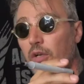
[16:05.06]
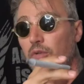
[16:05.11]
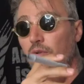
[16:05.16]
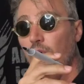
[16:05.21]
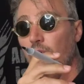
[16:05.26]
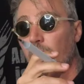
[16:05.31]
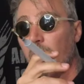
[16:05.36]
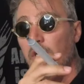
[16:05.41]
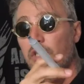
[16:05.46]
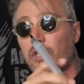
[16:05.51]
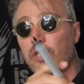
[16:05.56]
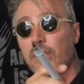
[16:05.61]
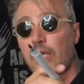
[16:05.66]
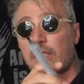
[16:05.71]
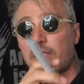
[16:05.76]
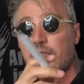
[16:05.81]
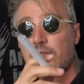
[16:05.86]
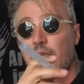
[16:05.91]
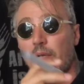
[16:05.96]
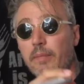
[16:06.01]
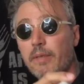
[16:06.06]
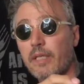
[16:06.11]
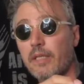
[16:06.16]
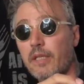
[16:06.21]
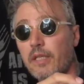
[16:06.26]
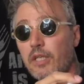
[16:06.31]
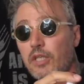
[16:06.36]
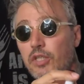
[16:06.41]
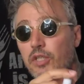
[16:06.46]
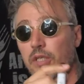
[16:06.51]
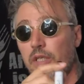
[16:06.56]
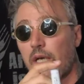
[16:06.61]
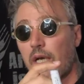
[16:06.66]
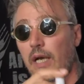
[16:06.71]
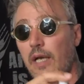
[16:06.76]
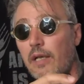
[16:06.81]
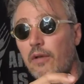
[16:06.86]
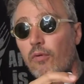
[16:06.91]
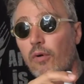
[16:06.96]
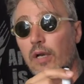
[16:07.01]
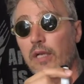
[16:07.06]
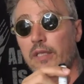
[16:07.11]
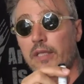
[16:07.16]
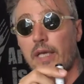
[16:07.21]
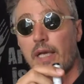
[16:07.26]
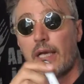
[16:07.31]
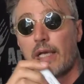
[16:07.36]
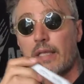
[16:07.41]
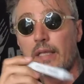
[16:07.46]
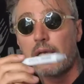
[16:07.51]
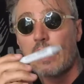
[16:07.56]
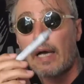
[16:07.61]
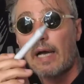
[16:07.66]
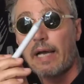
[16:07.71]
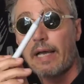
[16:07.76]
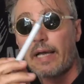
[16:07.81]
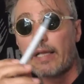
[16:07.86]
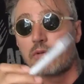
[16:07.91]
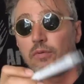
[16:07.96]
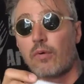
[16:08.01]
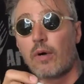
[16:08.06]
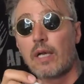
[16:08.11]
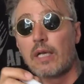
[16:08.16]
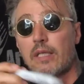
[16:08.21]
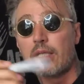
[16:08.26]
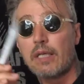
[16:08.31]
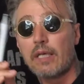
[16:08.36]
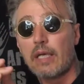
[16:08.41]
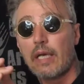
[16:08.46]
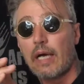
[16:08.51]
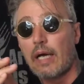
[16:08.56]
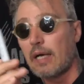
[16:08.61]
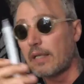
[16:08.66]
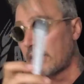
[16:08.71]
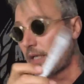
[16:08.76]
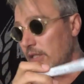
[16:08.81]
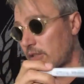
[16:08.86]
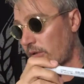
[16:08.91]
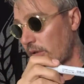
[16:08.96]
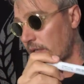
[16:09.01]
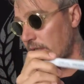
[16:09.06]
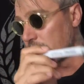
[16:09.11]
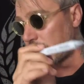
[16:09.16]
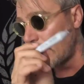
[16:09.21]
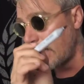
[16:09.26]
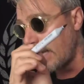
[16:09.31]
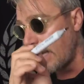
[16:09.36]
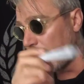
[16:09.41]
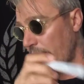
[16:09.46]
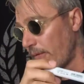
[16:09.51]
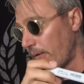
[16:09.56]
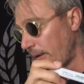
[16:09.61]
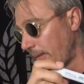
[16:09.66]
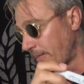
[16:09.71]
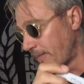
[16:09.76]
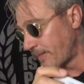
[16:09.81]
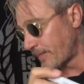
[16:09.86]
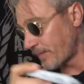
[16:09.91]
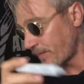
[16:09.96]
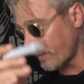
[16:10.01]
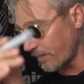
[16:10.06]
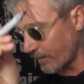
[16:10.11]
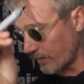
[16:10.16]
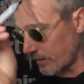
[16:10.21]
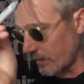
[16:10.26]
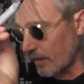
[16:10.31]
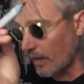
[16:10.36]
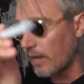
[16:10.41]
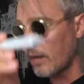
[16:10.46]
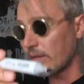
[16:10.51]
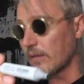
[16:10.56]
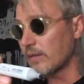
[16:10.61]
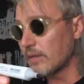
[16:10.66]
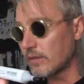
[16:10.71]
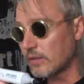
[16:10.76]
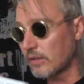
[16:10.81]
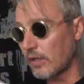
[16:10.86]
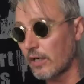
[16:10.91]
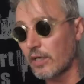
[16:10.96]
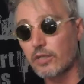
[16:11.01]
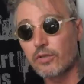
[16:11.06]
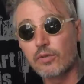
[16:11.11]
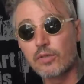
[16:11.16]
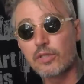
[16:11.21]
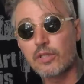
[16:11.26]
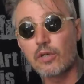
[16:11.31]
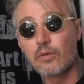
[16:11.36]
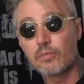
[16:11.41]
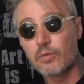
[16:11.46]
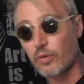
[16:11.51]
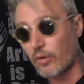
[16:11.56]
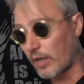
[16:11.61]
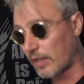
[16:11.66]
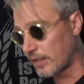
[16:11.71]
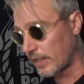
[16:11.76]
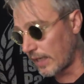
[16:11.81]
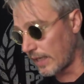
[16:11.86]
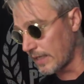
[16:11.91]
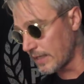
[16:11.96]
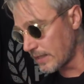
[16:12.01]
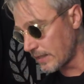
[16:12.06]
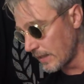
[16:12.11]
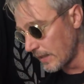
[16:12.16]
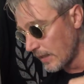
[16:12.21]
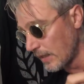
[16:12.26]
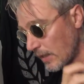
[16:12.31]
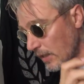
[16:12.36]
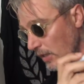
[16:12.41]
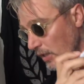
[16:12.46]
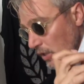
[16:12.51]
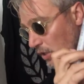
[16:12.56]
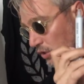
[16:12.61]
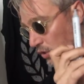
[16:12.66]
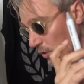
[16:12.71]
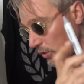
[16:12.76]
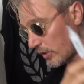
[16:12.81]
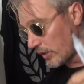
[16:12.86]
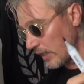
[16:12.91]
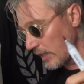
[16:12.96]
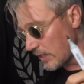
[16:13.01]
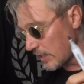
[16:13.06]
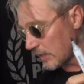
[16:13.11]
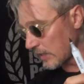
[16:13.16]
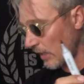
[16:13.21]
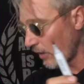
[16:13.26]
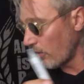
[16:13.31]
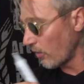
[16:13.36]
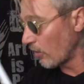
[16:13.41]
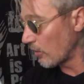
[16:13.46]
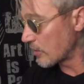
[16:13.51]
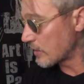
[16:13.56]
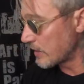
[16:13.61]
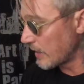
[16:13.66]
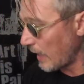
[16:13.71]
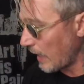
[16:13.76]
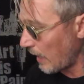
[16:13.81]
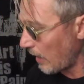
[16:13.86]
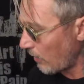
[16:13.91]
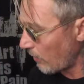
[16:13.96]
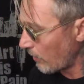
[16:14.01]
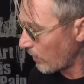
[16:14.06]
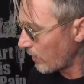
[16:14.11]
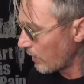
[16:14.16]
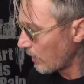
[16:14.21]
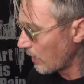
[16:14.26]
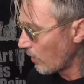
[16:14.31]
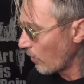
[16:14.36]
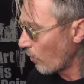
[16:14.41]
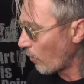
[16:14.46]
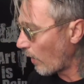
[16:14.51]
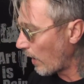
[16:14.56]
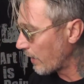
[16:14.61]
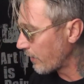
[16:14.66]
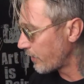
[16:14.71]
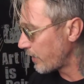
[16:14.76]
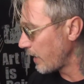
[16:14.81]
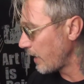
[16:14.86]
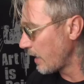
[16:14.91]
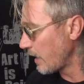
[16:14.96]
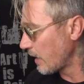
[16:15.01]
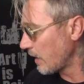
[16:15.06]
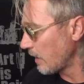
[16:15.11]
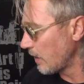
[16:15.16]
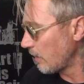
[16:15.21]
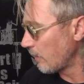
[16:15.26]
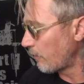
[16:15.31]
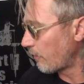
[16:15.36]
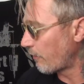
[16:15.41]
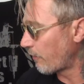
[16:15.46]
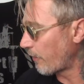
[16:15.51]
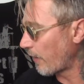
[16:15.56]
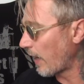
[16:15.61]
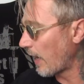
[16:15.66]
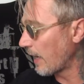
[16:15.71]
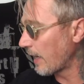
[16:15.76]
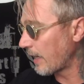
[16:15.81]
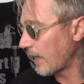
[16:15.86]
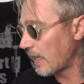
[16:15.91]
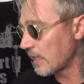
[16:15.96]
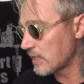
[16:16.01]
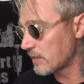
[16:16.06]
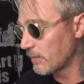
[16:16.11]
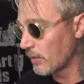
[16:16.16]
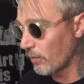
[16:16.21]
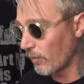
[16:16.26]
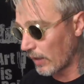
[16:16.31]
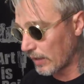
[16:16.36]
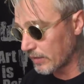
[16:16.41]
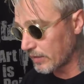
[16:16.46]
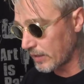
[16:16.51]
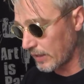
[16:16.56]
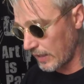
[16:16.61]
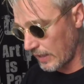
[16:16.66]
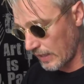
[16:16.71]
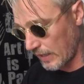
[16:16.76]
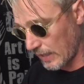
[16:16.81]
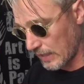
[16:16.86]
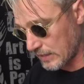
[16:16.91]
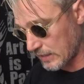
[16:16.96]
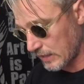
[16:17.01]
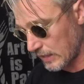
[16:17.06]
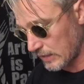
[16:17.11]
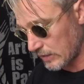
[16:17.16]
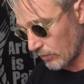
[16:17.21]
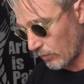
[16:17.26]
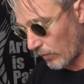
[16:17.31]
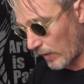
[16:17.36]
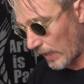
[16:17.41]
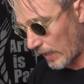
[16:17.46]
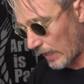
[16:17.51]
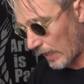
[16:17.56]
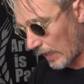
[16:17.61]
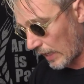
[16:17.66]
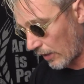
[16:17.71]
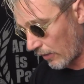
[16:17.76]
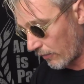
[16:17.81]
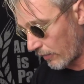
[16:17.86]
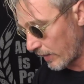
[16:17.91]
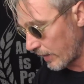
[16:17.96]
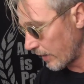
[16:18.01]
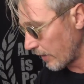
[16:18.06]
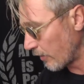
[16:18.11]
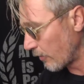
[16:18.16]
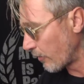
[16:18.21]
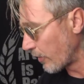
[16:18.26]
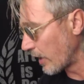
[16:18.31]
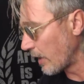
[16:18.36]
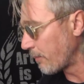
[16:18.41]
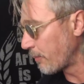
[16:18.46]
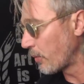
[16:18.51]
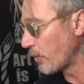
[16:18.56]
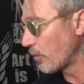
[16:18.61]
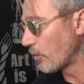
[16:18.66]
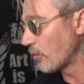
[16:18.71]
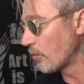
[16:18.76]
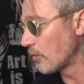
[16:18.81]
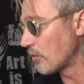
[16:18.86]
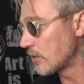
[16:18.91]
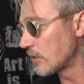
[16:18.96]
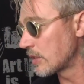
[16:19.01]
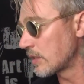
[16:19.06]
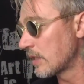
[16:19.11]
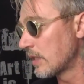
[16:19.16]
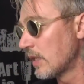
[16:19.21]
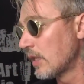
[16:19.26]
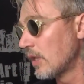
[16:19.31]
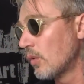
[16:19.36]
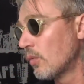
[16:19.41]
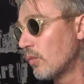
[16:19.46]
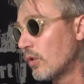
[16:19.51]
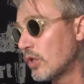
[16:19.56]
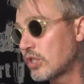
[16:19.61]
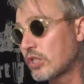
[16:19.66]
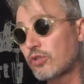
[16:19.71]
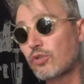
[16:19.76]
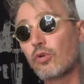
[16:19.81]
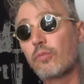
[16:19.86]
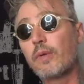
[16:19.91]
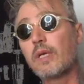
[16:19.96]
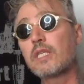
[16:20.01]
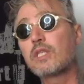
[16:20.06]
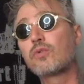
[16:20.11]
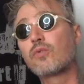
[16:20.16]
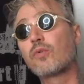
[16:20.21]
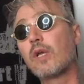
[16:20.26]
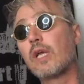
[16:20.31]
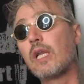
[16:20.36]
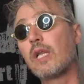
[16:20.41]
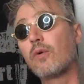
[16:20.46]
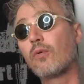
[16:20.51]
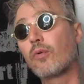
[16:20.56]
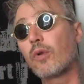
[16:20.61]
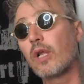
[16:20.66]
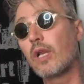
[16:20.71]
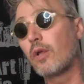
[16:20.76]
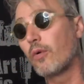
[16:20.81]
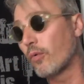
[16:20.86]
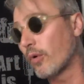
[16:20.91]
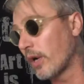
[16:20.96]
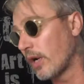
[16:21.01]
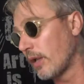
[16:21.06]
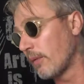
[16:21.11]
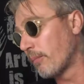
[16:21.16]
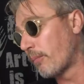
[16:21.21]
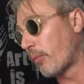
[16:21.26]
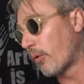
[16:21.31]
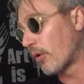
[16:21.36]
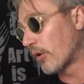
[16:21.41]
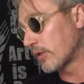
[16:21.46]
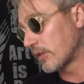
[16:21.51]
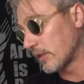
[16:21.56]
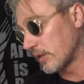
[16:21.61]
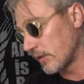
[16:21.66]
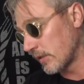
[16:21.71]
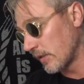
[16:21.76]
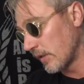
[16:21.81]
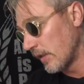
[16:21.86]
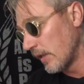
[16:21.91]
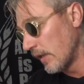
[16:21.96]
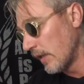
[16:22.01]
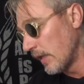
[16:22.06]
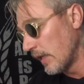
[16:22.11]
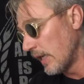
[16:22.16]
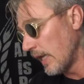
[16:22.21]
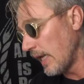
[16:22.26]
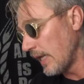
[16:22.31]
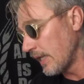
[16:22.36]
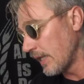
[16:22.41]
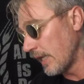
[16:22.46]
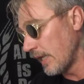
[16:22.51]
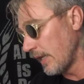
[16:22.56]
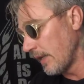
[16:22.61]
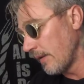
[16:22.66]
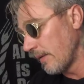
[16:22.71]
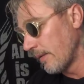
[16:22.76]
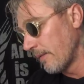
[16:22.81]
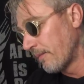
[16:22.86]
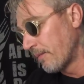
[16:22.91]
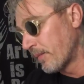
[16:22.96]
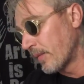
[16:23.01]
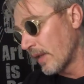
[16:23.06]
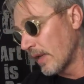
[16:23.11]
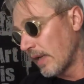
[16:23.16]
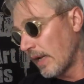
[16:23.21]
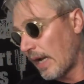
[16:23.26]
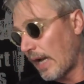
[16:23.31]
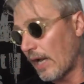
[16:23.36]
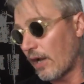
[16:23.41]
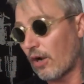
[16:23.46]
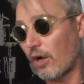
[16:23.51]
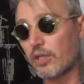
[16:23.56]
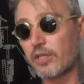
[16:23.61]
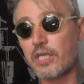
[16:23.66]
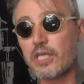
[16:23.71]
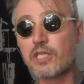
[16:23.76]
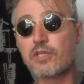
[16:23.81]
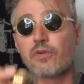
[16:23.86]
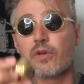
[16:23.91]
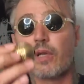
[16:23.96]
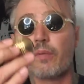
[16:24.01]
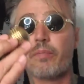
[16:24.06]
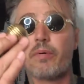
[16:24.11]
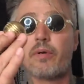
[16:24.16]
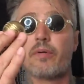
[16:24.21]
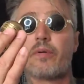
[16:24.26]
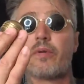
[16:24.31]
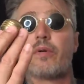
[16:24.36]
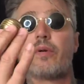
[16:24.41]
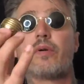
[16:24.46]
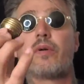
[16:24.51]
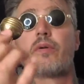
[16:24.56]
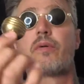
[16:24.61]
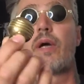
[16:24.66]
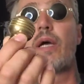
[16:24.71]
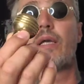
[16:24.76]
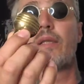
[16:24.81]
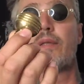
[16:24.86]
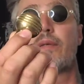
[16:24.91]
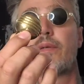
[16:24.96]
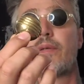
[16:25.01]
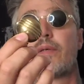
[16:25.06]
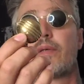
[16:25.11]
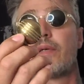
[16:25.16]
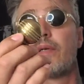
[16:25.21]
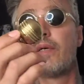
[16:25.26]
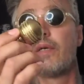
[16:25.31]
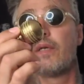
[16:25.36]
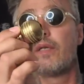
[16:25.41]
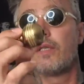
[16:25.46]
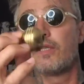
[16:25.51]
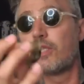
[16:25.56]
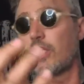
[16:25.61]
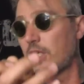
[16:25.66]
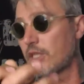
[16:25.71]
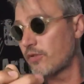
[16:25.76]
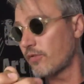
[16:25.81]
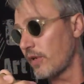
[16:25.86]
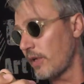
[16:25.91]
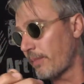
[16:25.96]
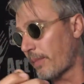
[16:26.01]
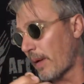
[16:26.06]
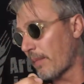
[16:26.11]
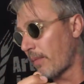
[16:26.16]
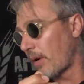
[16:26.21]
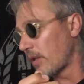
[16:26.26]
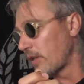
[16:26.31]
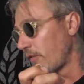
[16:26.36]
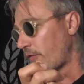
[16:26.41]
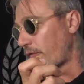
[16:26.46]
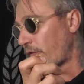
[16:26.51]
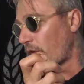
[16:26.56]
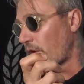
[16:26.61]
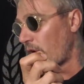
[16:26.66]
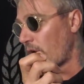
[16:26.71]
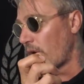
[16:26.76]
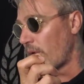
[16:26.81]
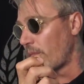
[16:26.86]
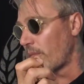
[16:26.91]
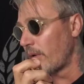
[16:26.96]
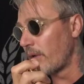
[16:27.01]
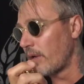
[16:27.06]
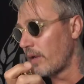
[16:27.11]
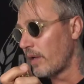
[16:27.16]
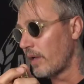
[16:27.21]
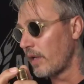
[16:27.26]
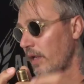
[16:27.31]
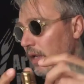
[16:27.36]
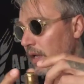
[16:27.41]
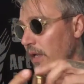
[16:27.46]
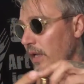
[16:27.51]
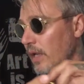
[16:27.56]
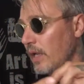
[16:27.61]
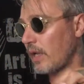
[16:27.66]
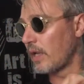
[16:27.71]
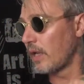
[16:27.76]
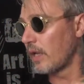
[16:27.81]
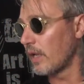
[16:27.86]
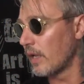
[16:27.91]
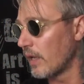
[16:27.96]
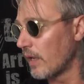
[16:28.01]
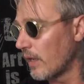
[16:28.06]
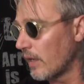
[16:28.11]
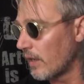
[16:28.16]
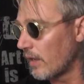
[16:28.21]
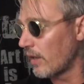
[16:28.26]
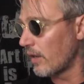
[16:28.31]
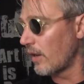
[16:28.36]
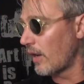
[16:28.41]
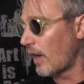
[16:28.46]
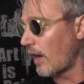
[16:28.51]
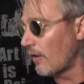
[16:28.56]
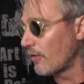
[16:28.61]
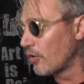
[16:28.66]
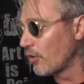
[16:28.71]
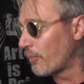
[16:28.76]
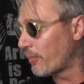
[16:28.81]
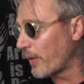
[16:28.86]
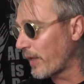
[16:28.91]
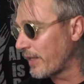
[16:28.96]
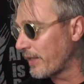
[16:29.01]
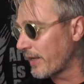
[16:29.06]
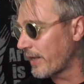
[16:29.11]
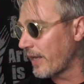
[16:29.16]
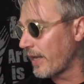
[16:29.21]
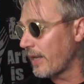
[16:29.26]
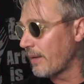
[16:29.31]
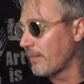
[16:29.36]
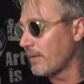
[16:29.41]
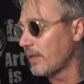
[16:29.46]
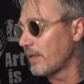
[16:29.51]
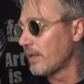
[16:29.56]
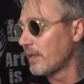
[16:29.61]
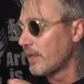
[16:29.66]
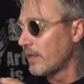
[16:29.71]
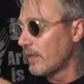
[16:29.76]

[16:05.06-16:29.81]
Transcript: gonna do on merchandise is limited edition, high quality and high-end quality, and that's what it is. Anyway, sorry to interrupt you other guys. So this is how it goes. Now, one thing, Frank asked me one thing and says, what kind of a grip you use, which to me is really, really, really important. Lately, I got this grip, right? This grip I bought it from How Do You Play the Game?